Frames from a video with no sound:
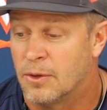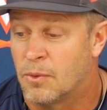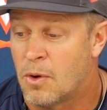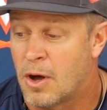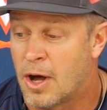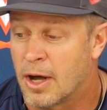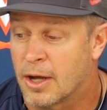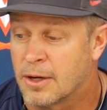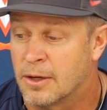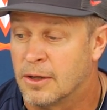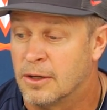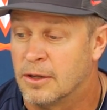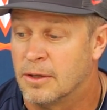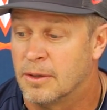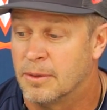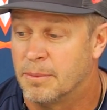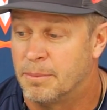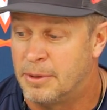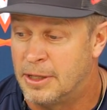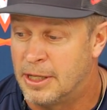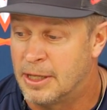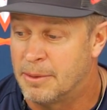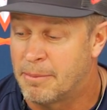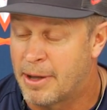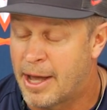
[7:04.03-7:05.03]
Walker
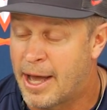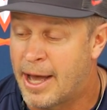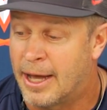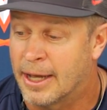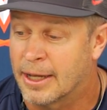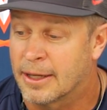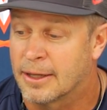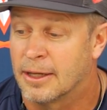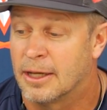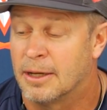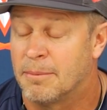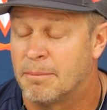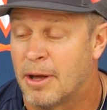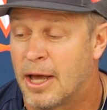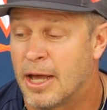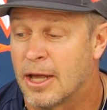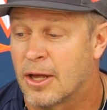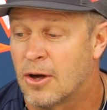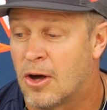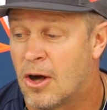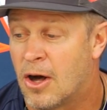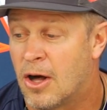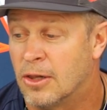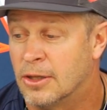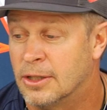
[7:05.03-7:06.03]
being back and Mike
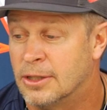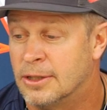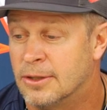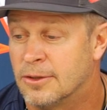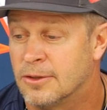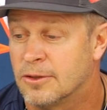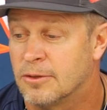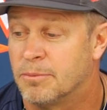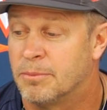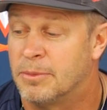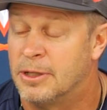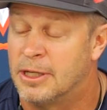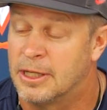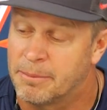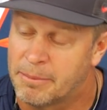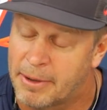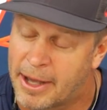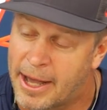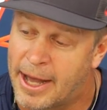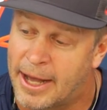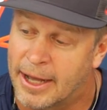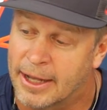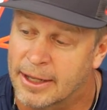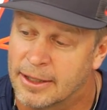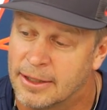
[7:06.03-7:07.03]
Hollins being
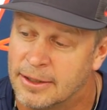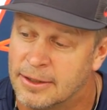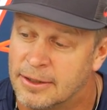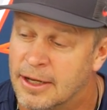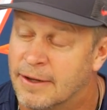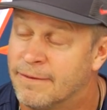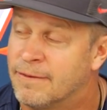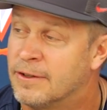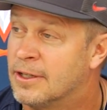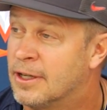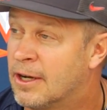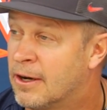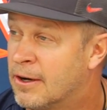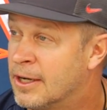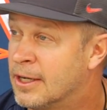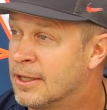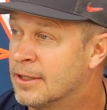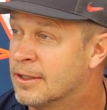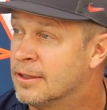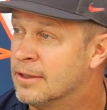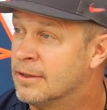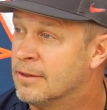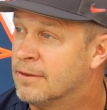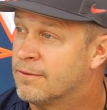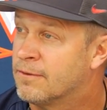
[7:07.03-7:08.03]
back and Devin
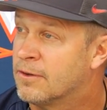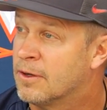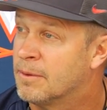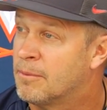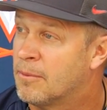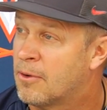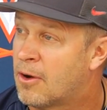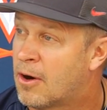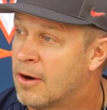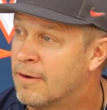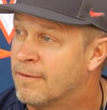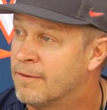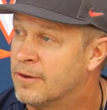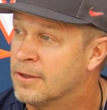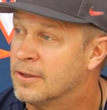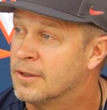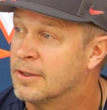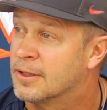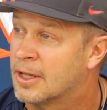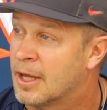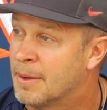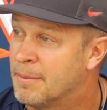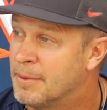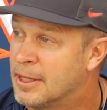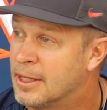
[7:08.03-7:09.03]
Darrington from
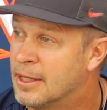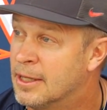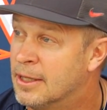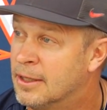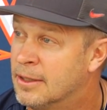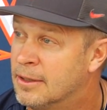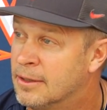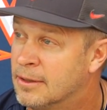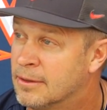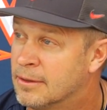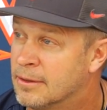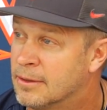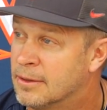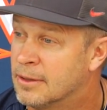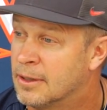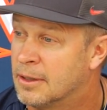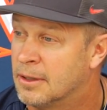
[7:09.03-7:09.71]
Harvard coming in